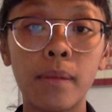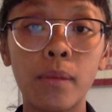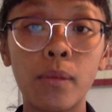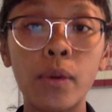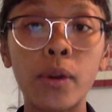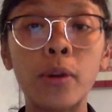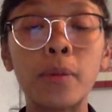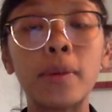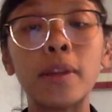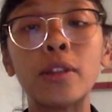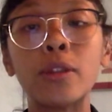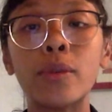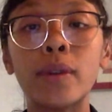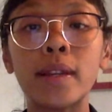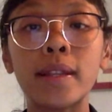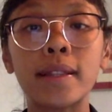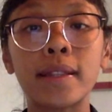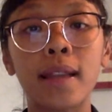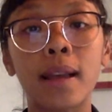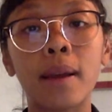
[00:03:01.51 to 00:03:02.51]
we will be
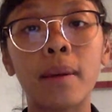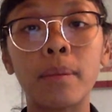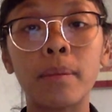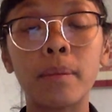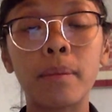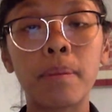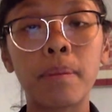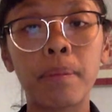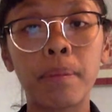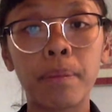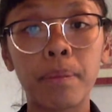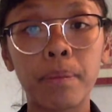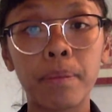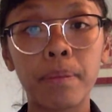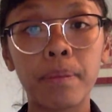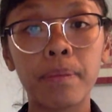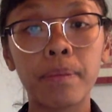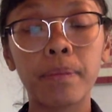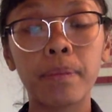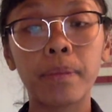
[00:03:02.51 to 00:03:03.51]
doing some
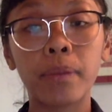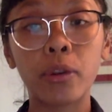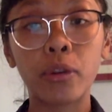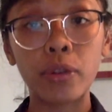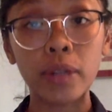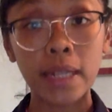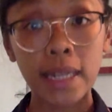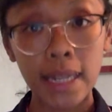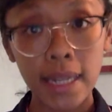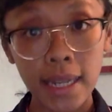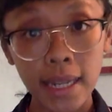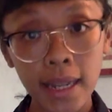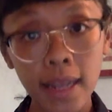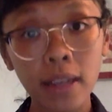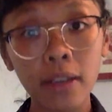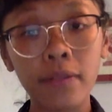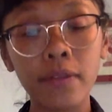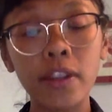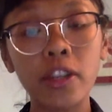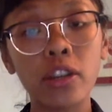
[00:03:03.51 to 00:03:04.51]

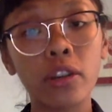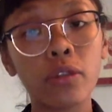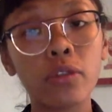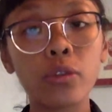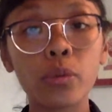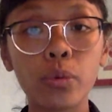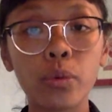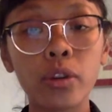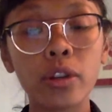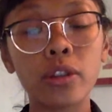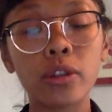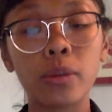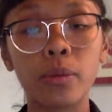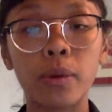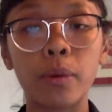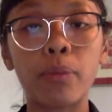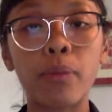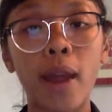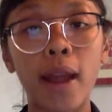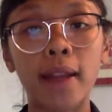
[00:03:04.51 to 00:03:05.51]
critiquing of each other's work. So
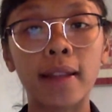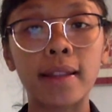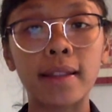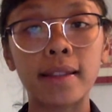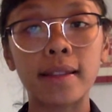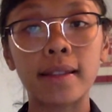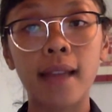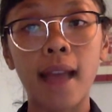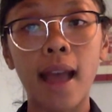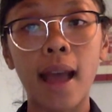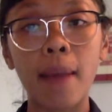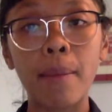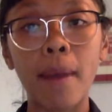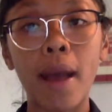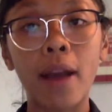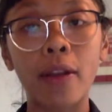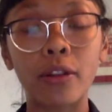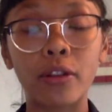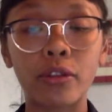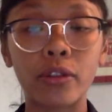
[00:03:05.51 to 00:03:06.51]
we'll practice
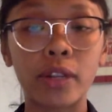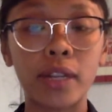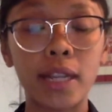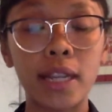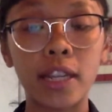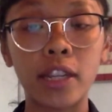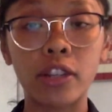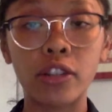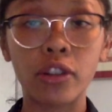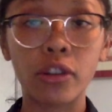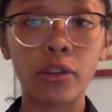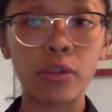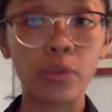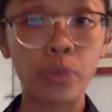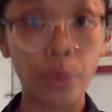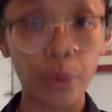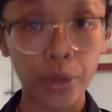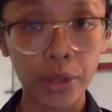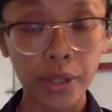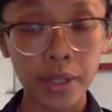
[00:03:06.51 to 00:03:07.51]
how to critique each
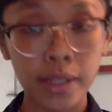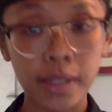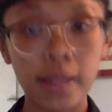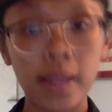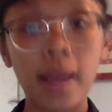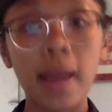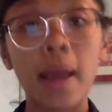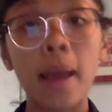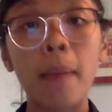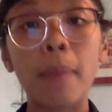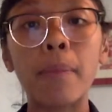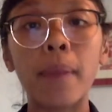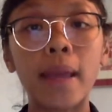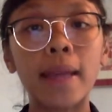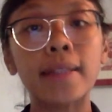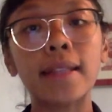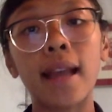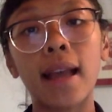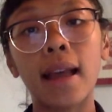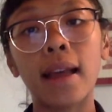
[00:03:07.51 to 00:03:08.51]
other's works
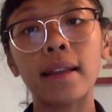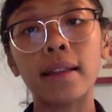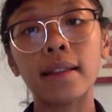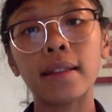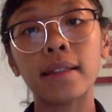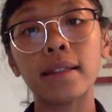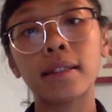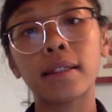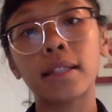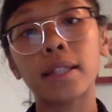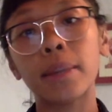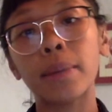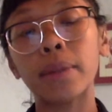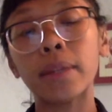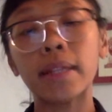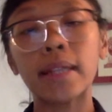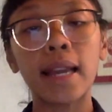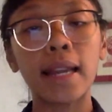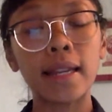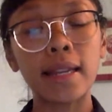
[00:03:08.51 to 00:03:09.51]
based on some of
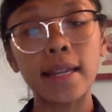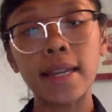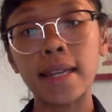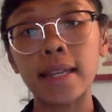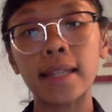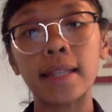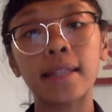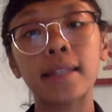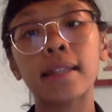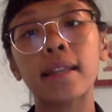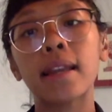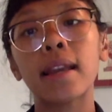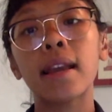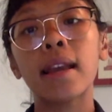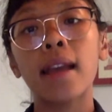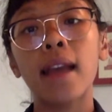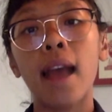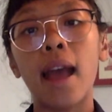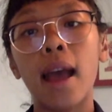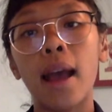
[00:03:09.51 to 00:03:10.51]
the techniques
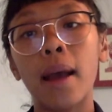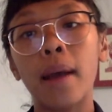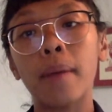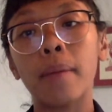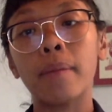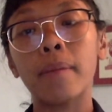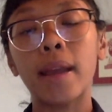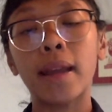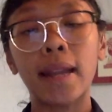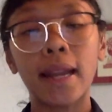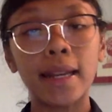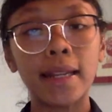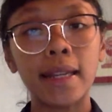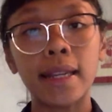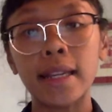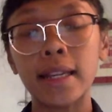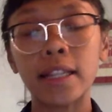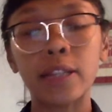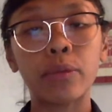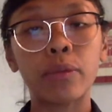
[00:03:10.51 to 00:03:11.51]
and
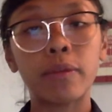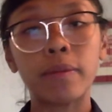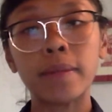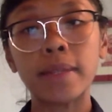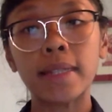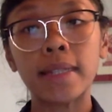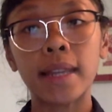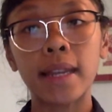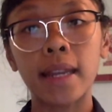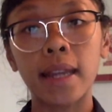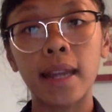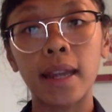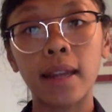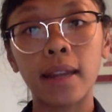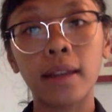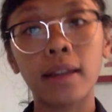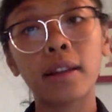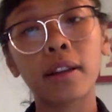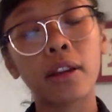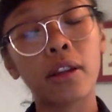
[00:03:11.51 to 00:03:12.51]
ideas we've been
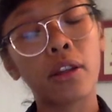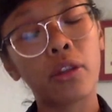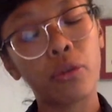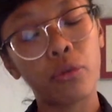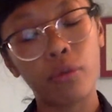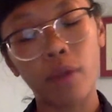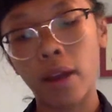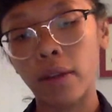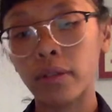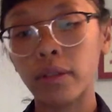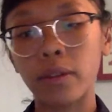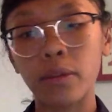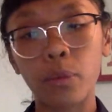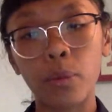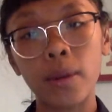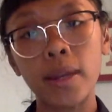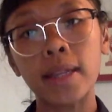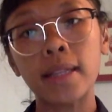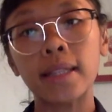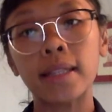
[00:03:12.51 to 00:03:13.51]
studying throughout the
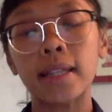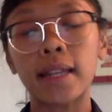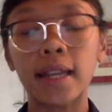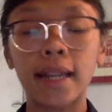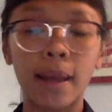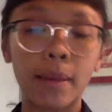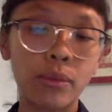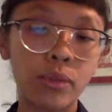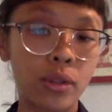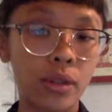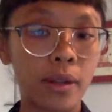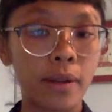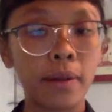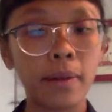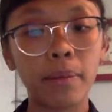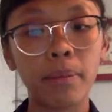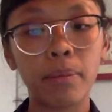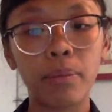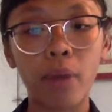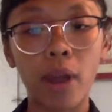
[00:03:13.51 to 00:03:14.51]
weeks leading up to
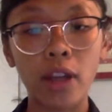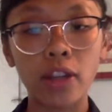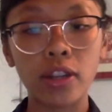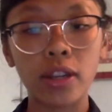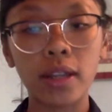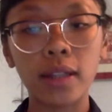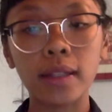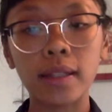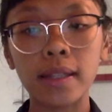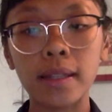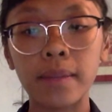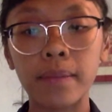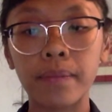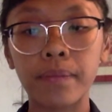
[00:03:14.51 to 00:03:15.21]
the project.